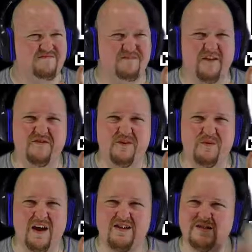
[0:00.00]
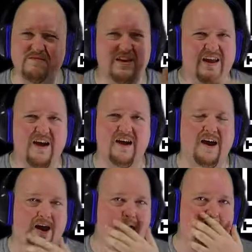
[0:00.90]
Muffet away or something like that.
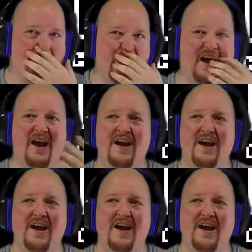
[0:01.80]
uh,